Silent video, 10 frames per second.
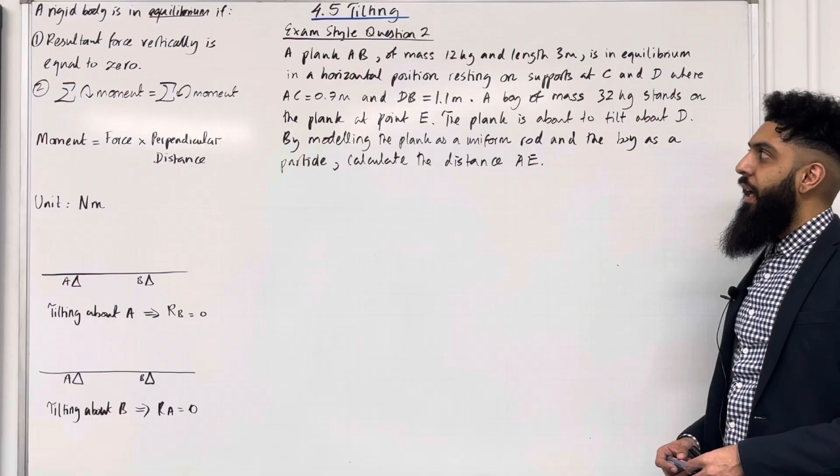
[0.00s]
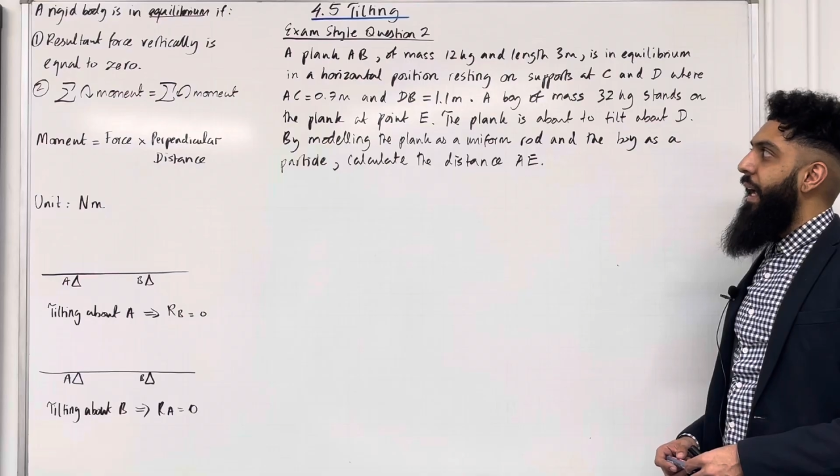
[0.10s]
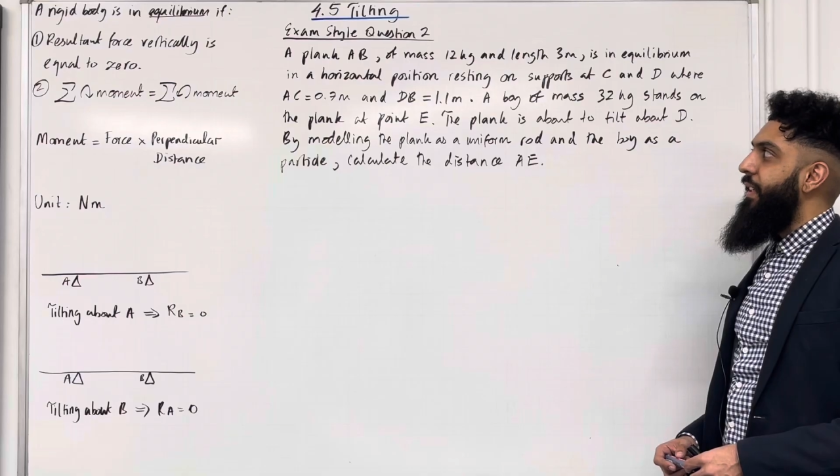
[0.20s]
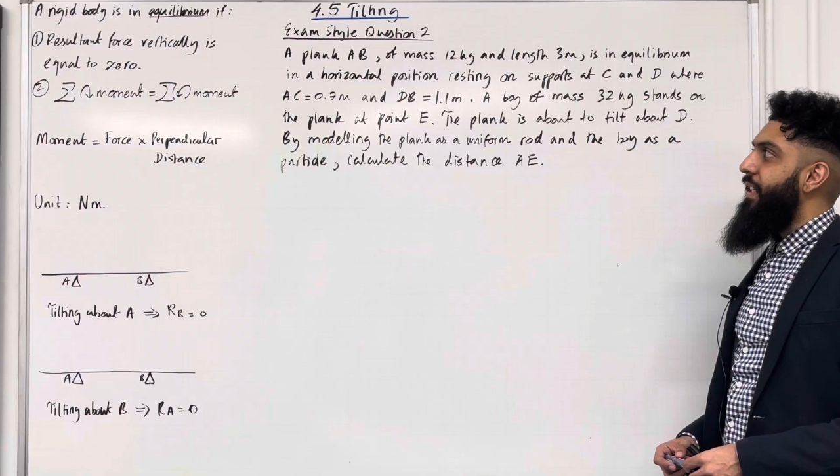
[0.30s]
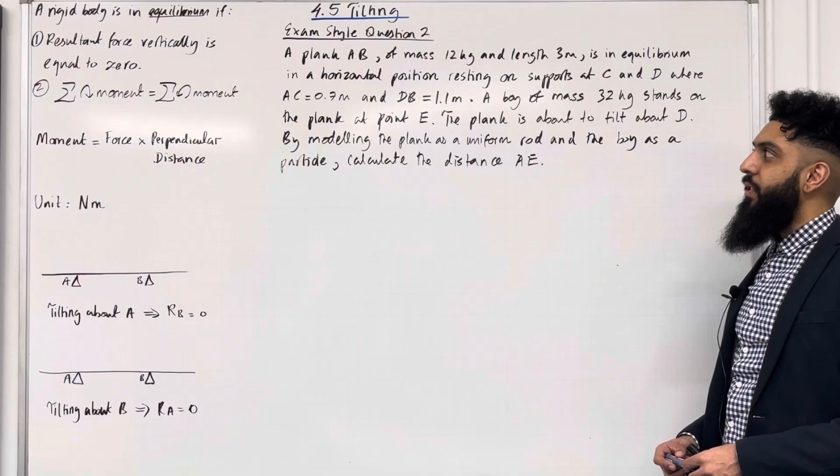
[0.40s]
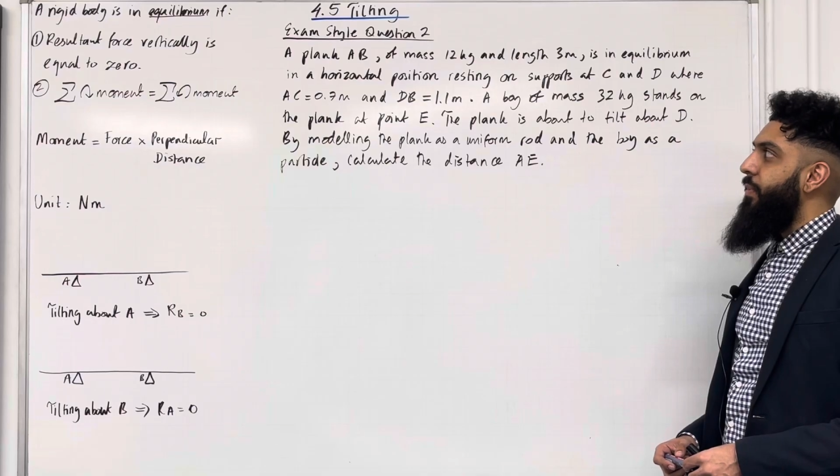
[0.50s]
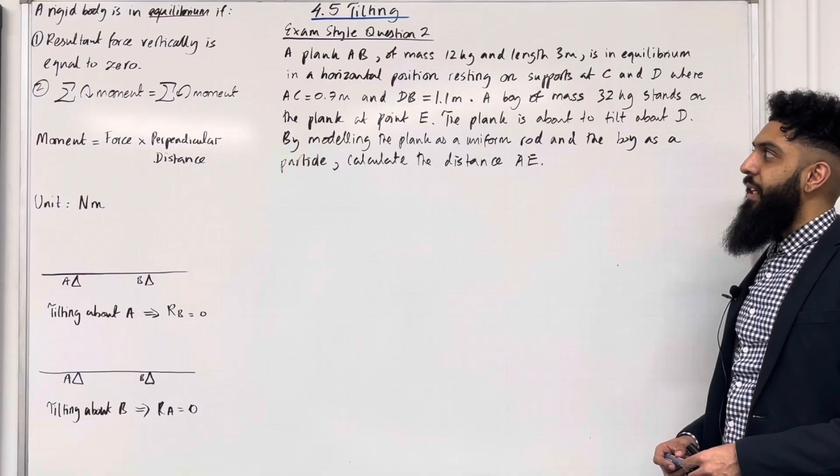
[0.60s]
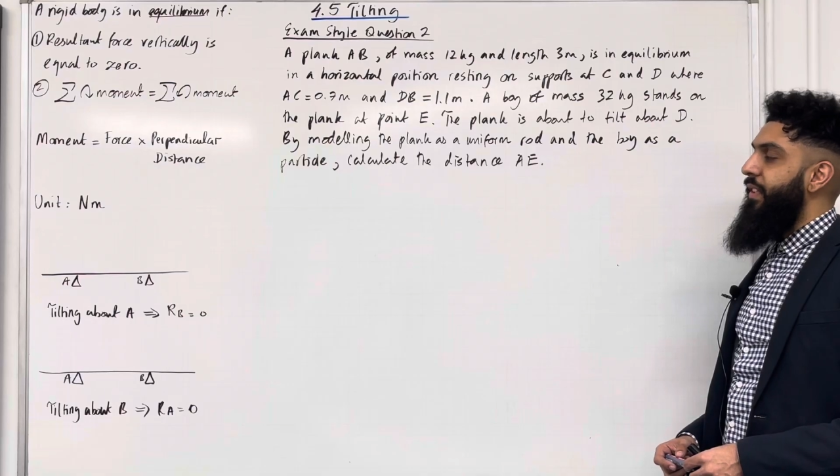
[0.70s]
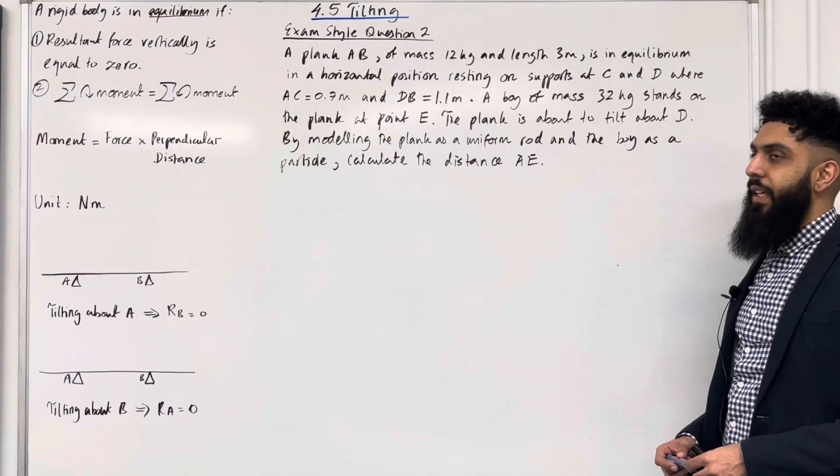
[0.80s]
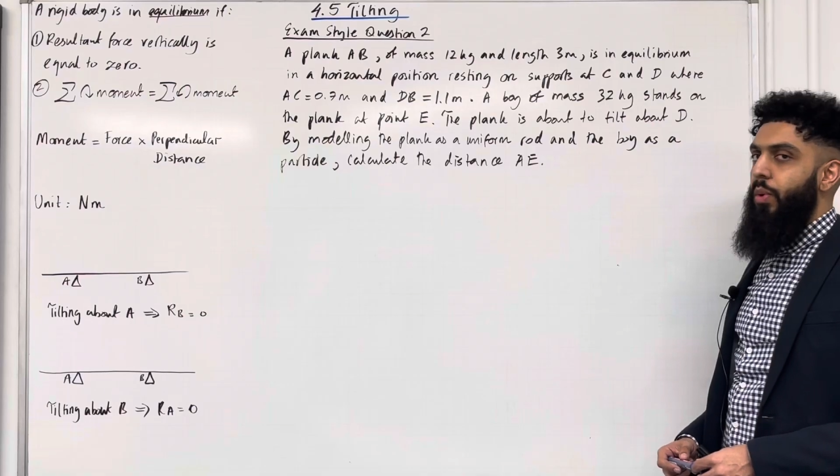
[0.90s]
and D to
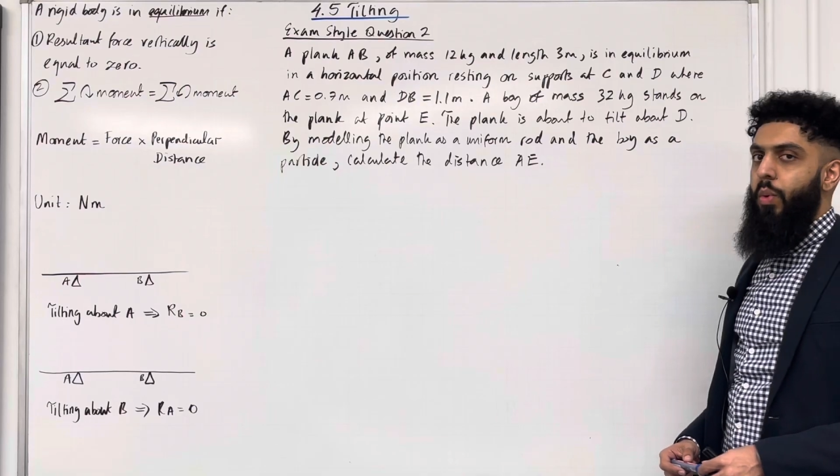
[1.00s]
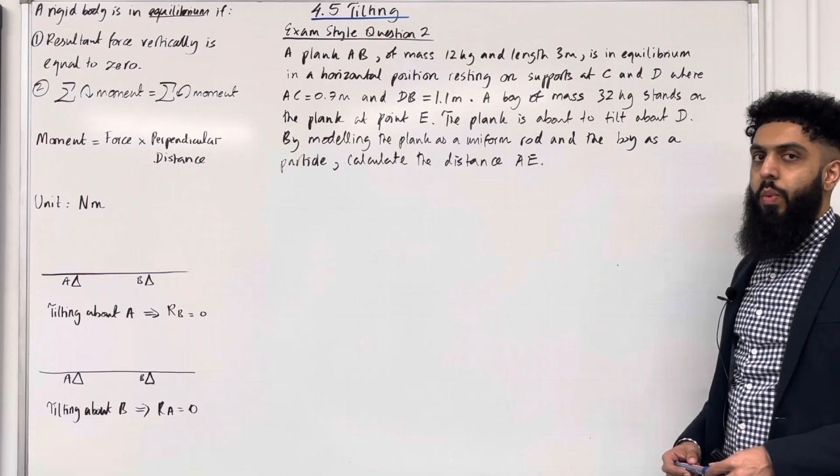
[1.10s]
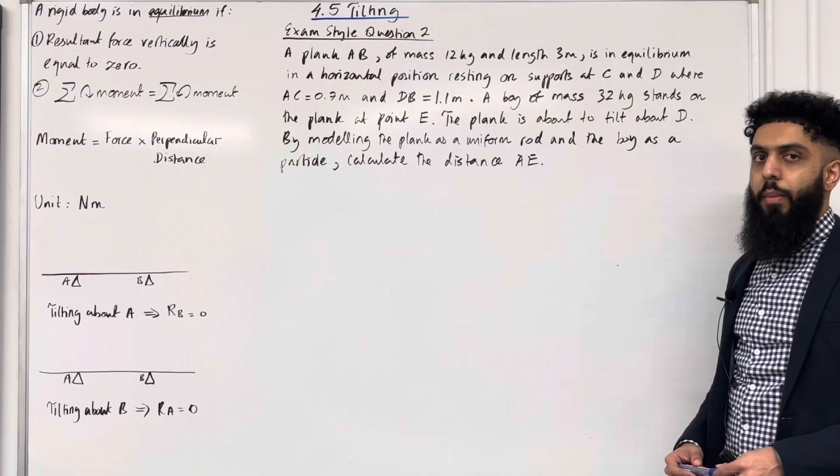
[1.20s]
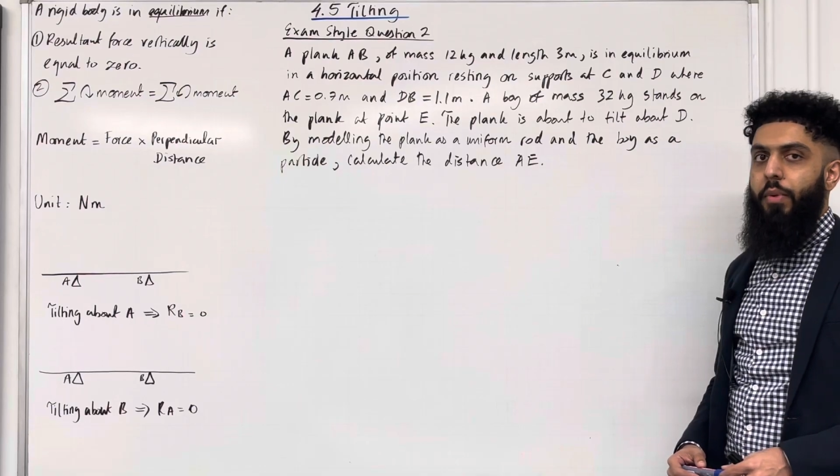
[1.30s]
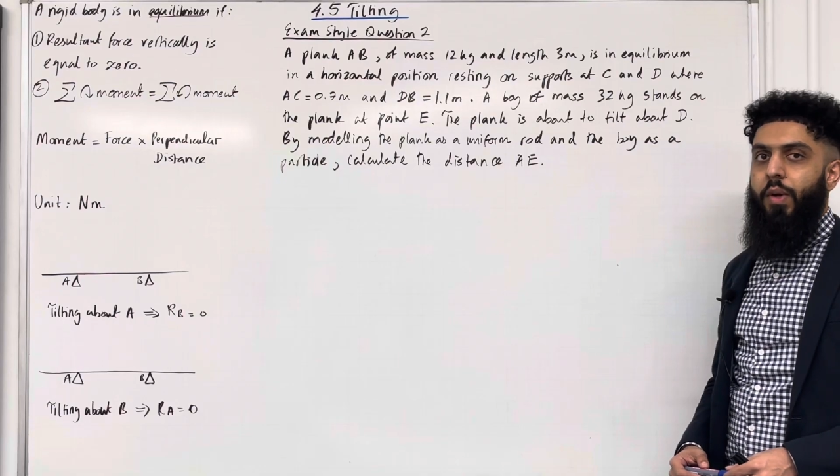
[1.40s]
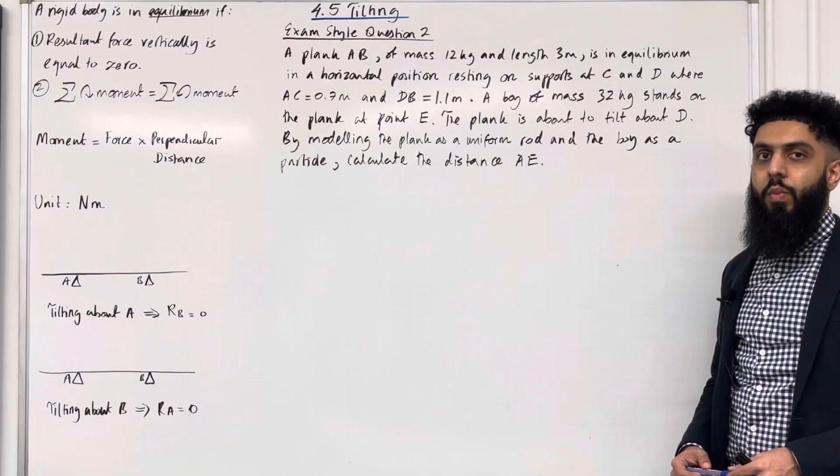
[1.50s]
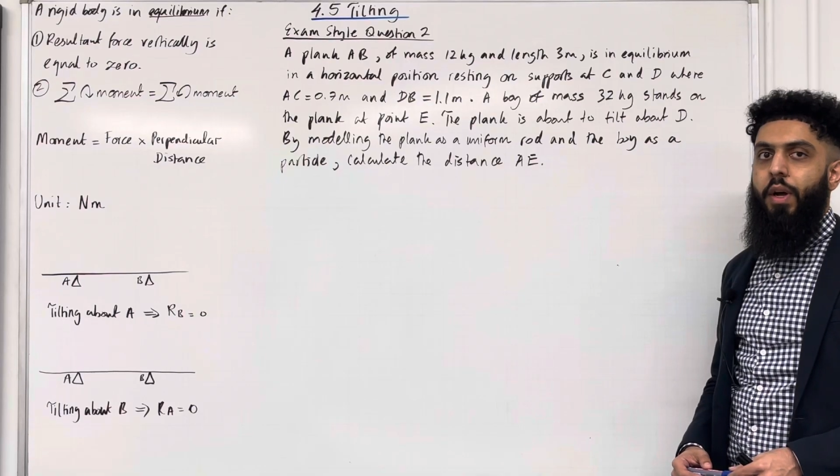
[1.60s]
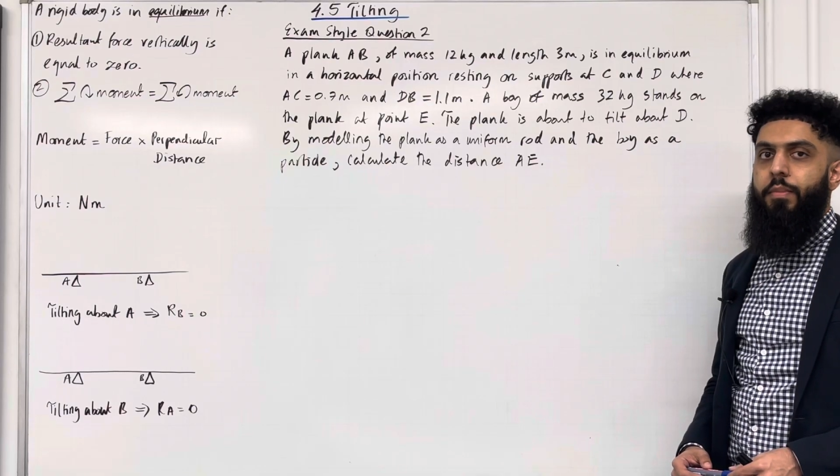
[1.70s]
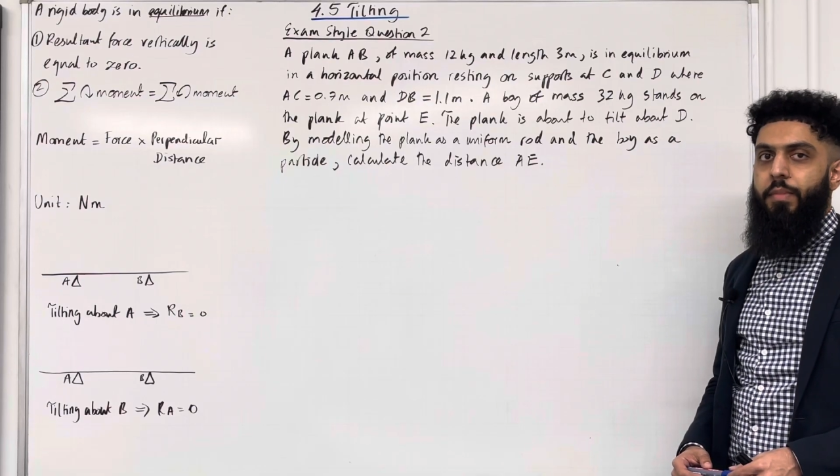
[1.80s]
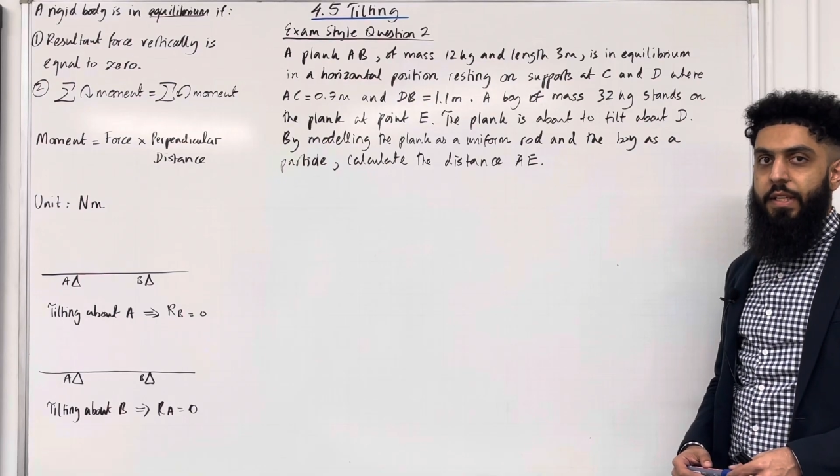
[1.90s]
B is equal
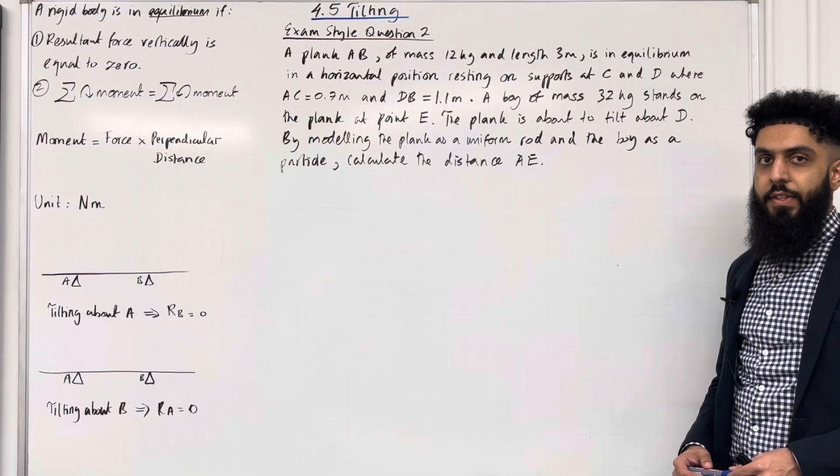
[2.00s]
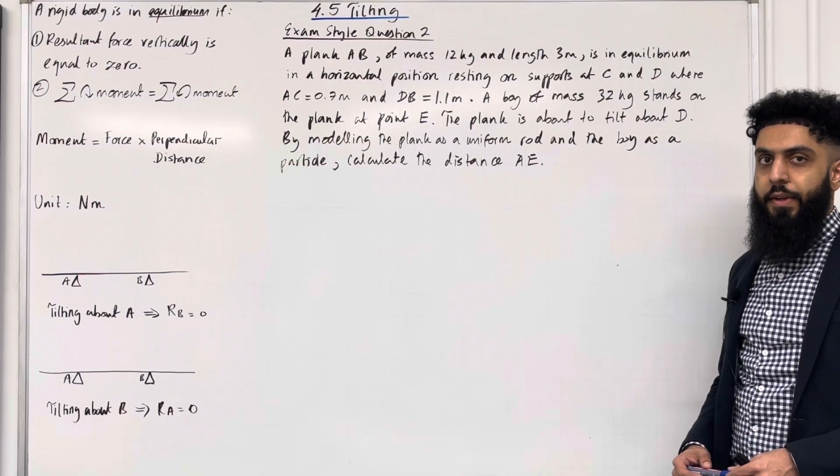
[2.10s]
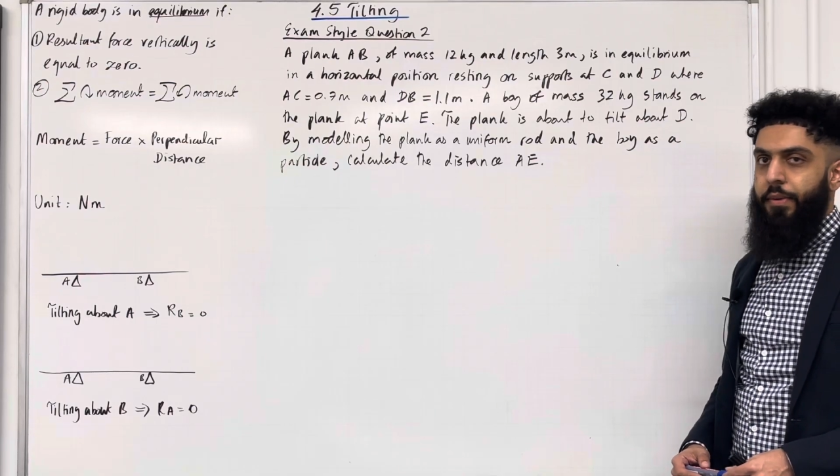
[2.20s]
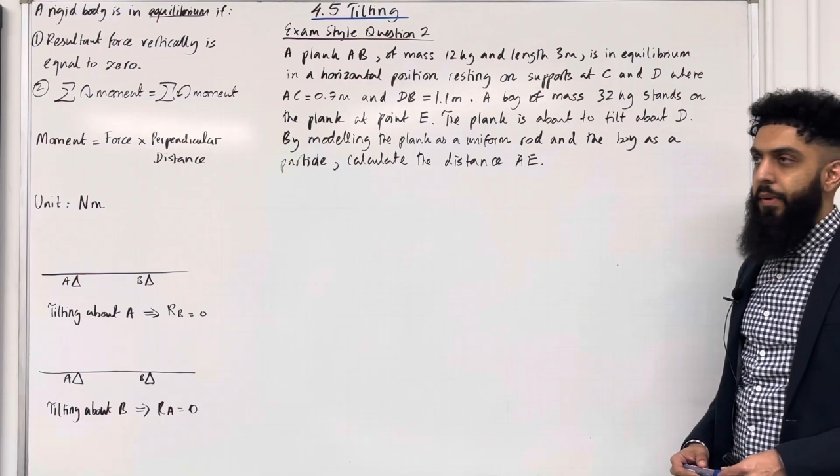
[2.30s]
1.1 meter.